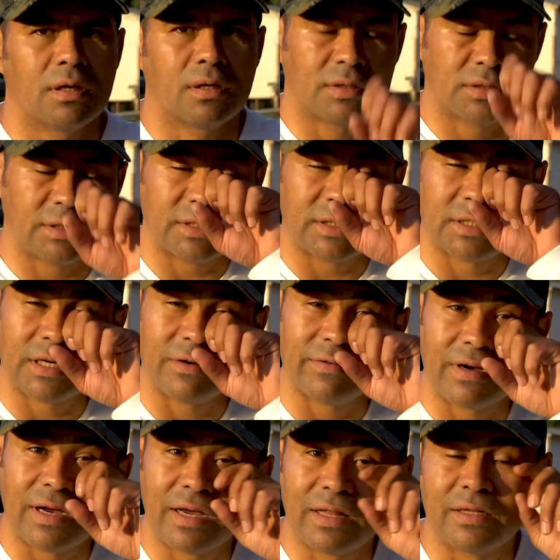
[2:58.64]
And since I
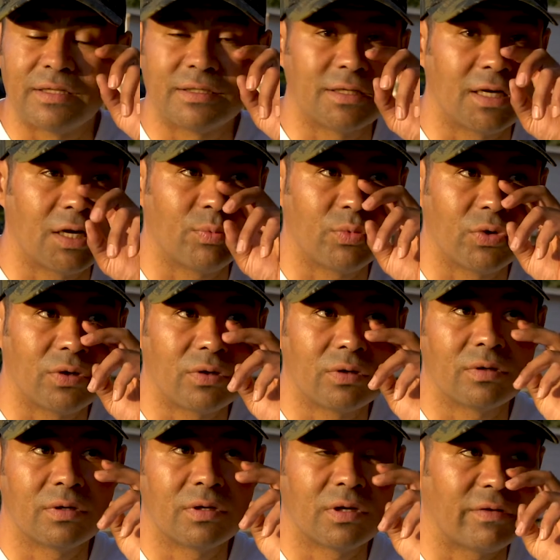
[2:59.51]
had the
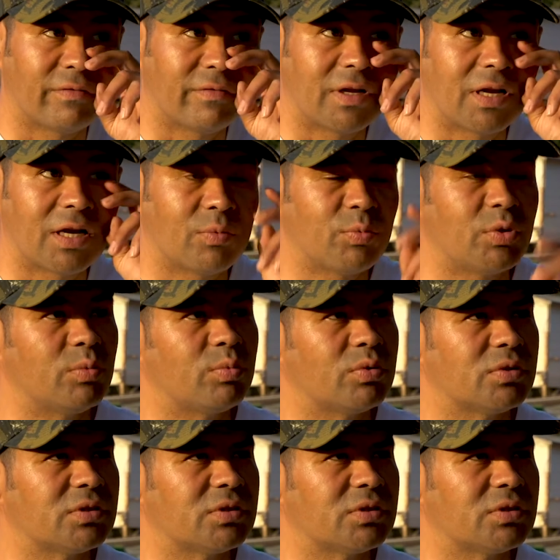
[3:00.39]
sawmill, I have a lot of people